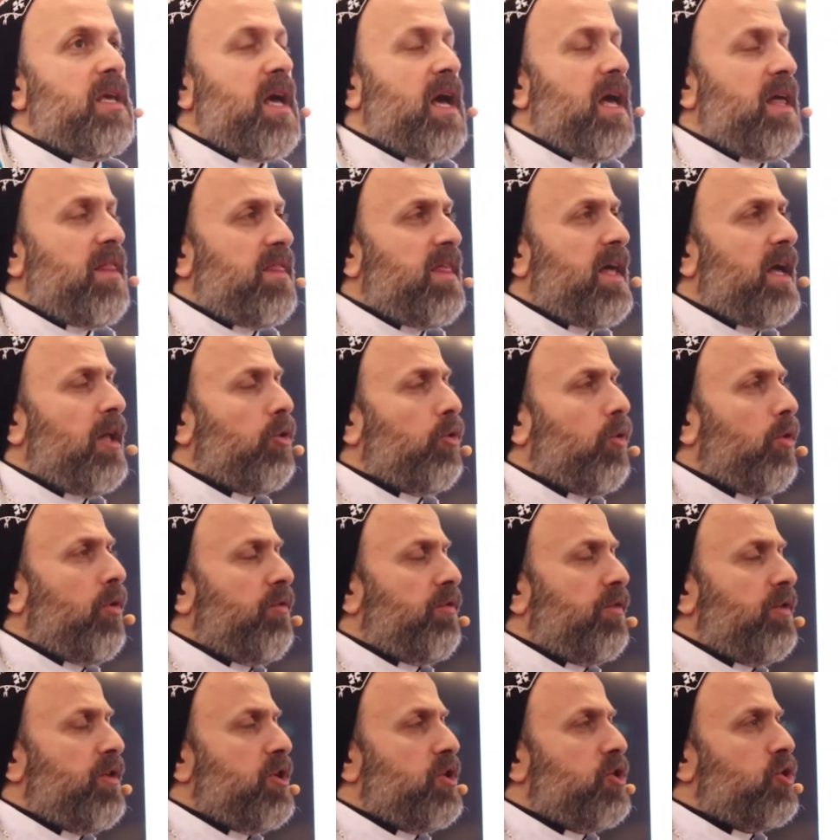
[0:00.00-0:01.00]
And that
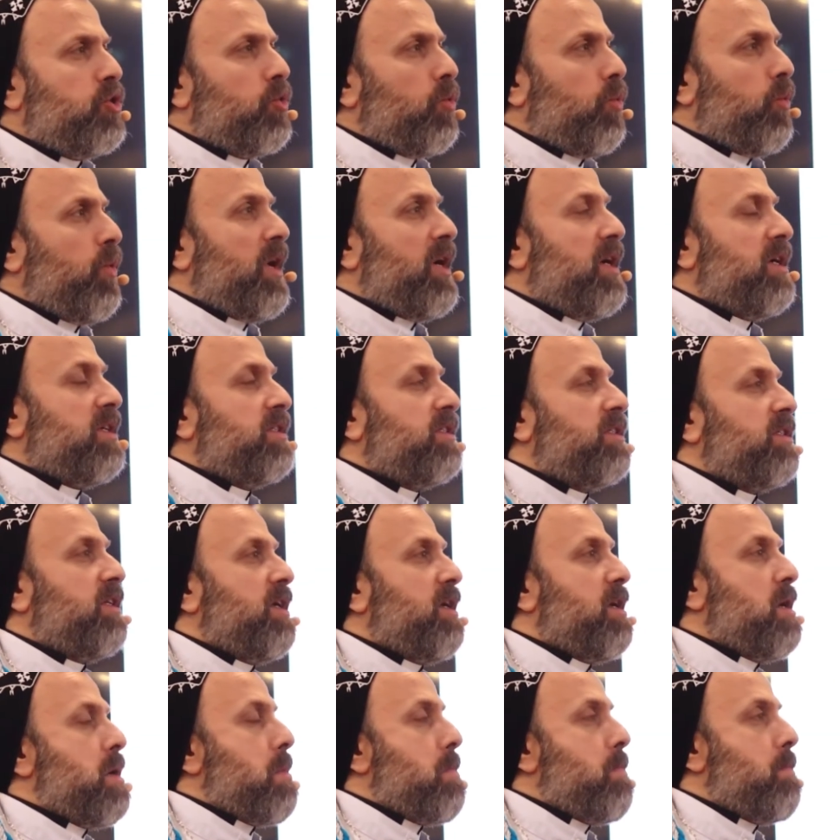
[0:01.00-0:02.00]
orphanage
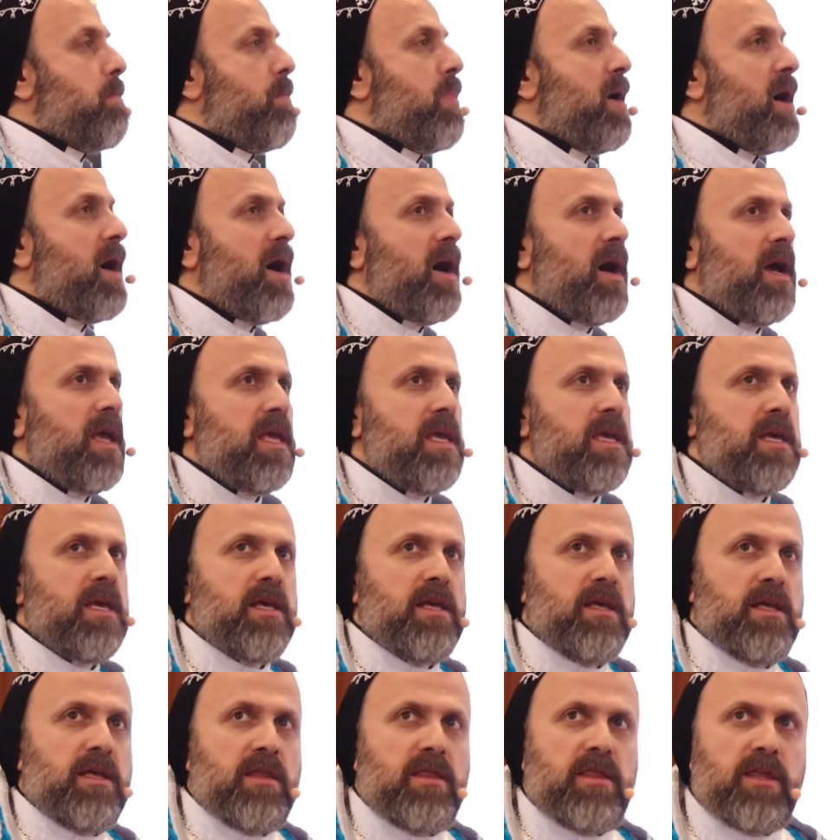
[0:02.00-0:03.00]
was by
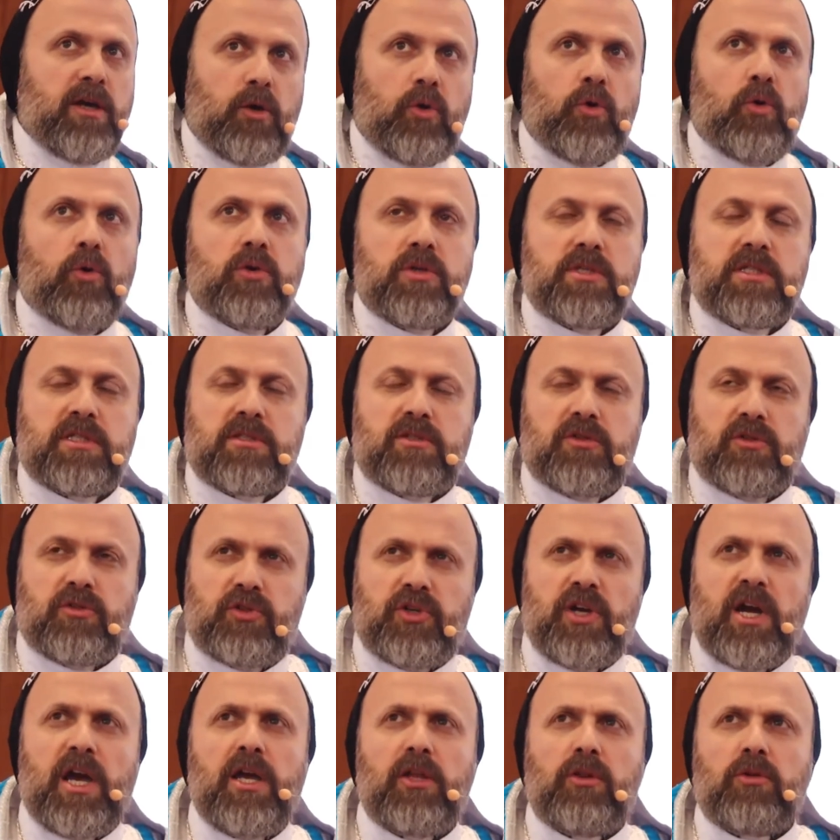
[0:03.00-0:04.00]
the coast,
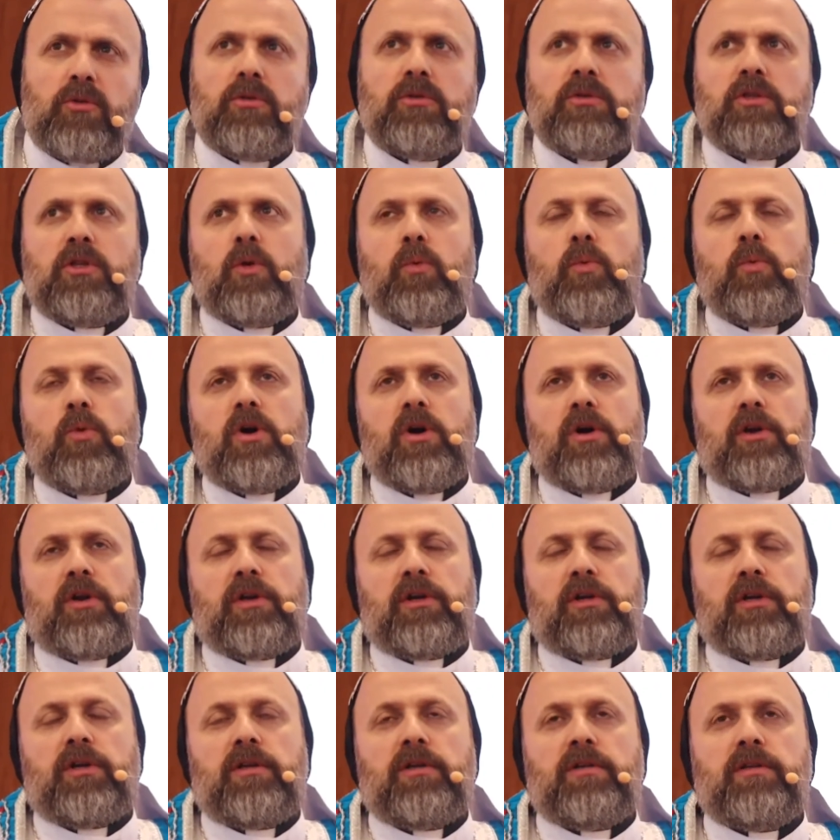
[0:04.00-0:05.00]
right on the
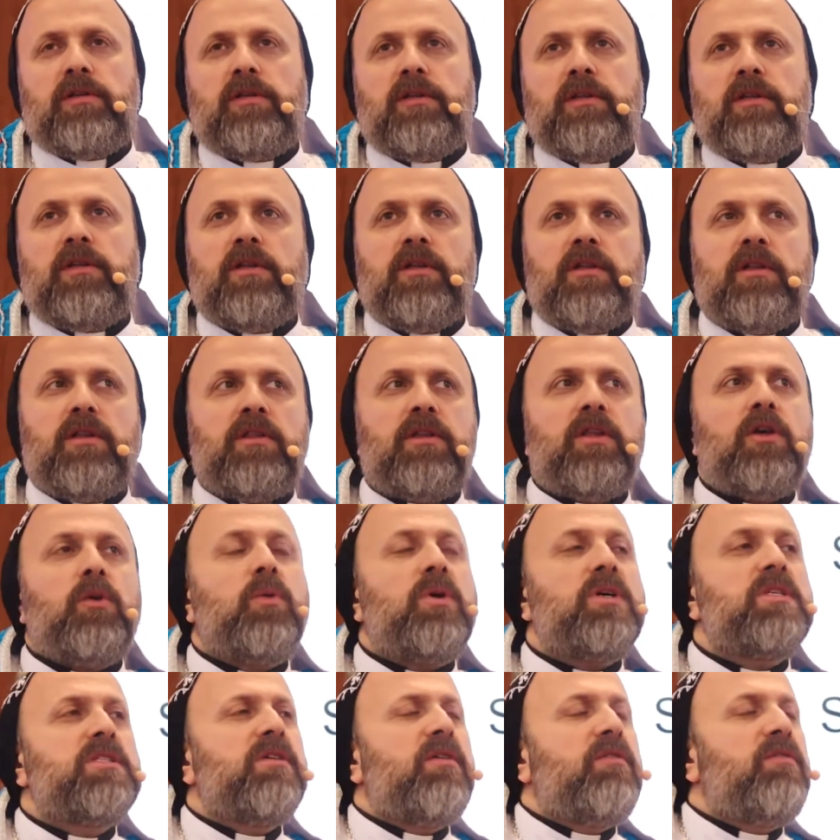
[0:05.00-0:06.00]
water. There
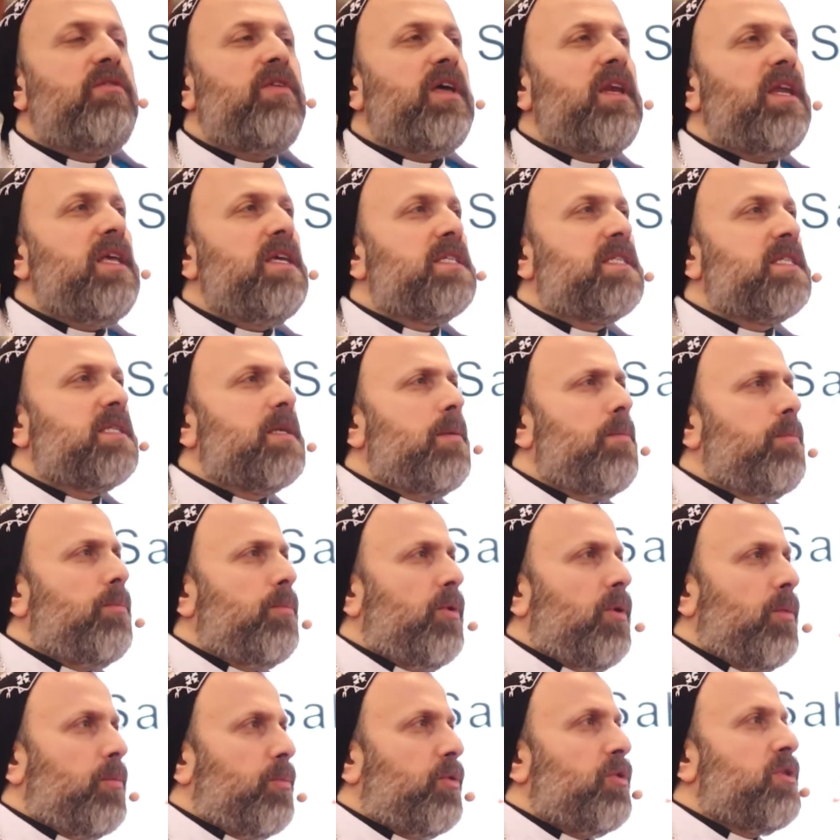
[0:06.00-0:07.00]
was a very
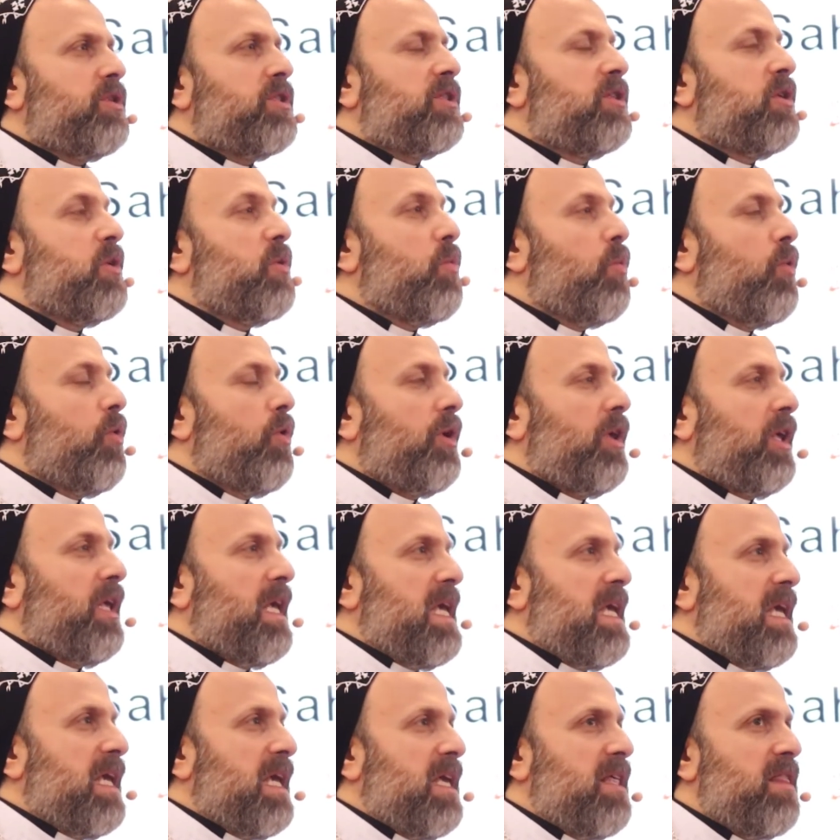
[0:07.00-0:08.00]
simple person
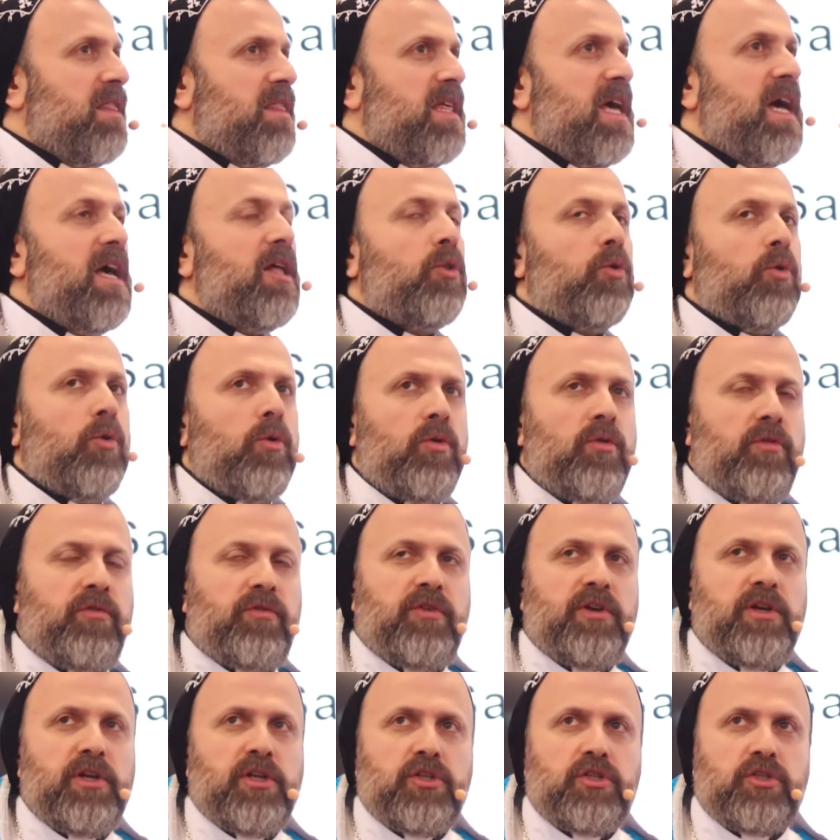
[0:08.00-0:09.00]
working in that
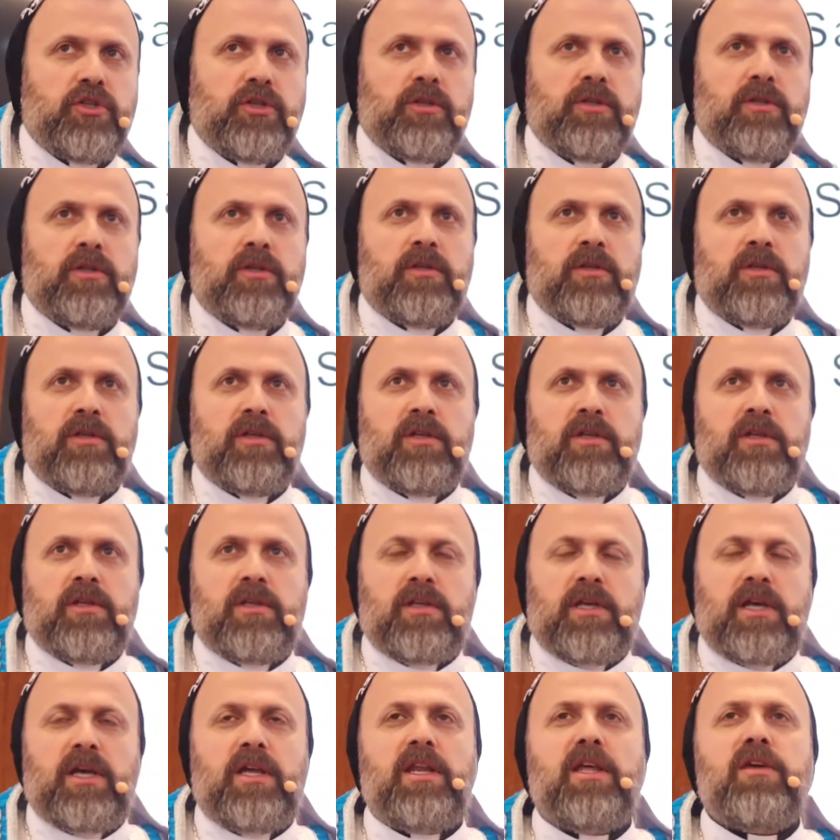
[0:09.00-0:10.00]
orphanage.
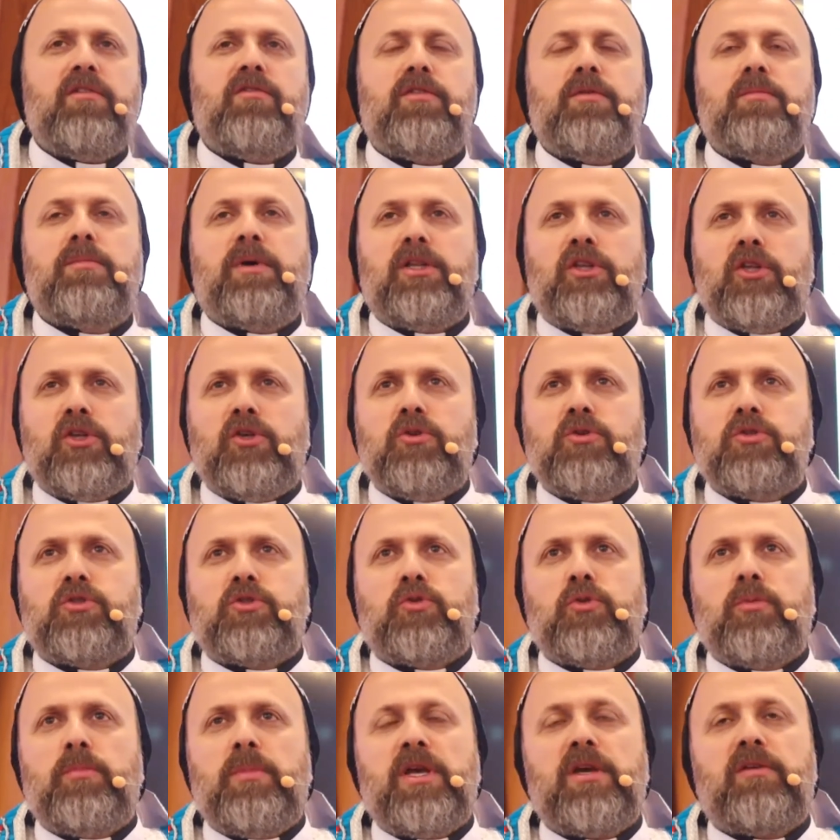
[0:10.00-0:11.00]
And everybody
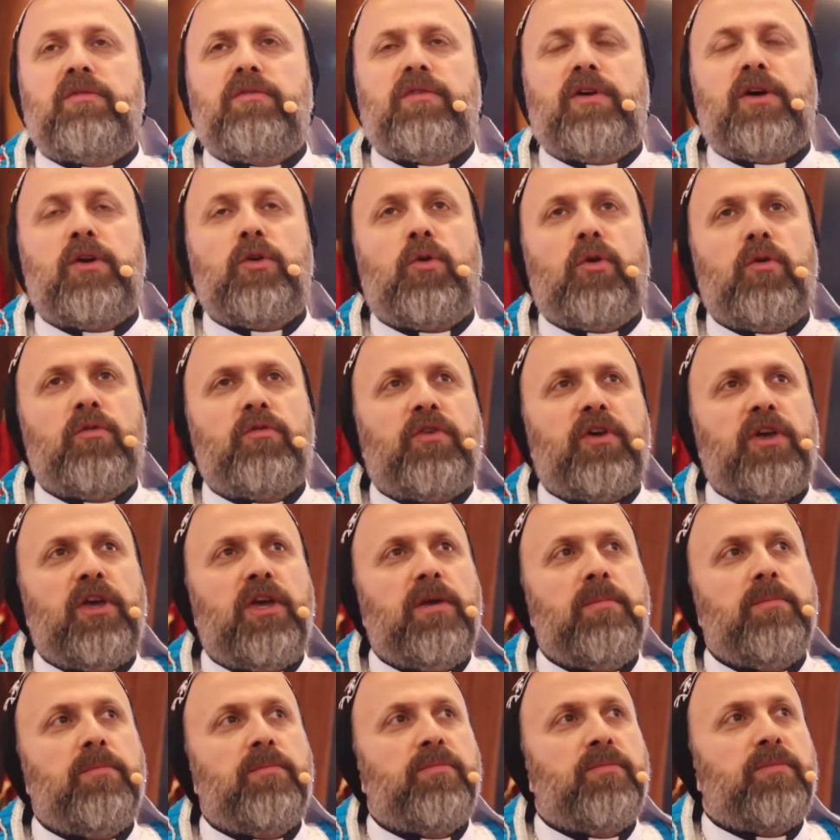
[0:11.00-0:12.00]
used to make fun of
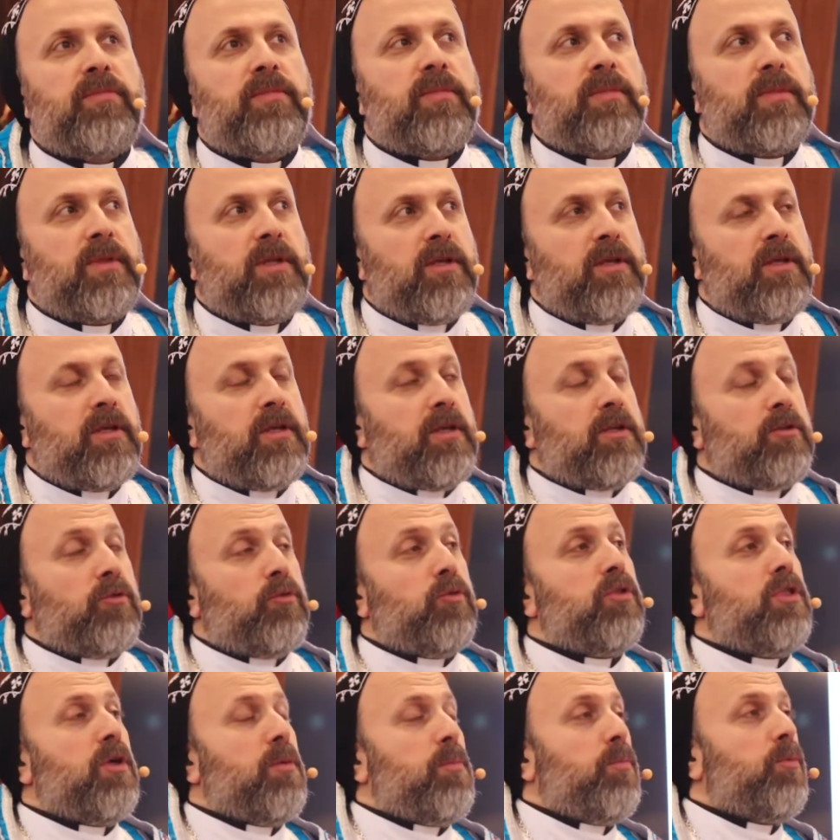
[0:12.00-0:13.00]
him
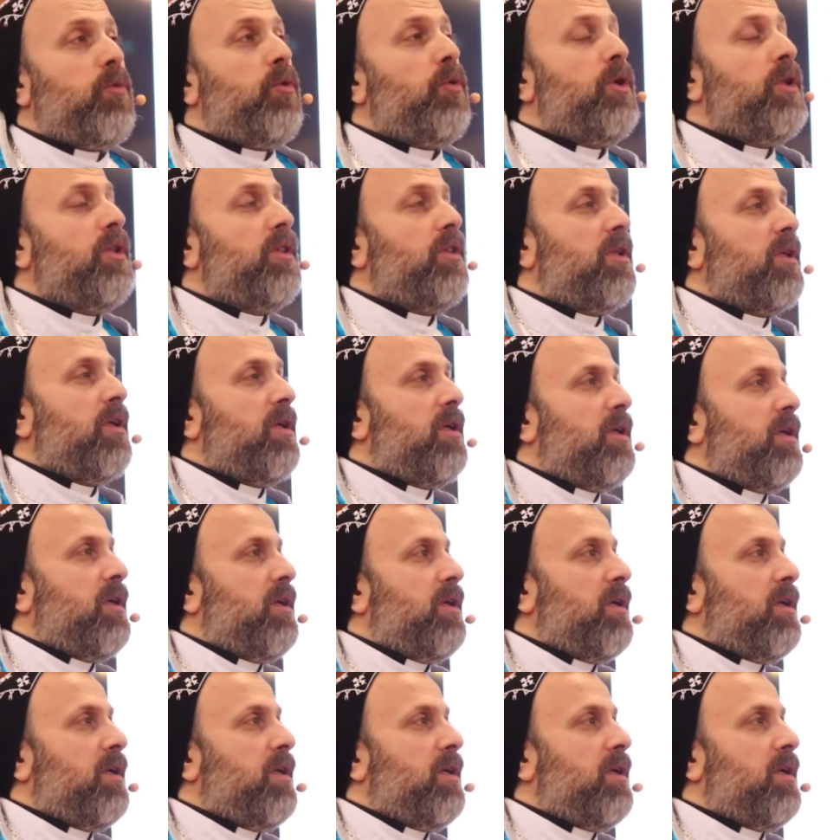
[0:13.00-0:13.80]
to the point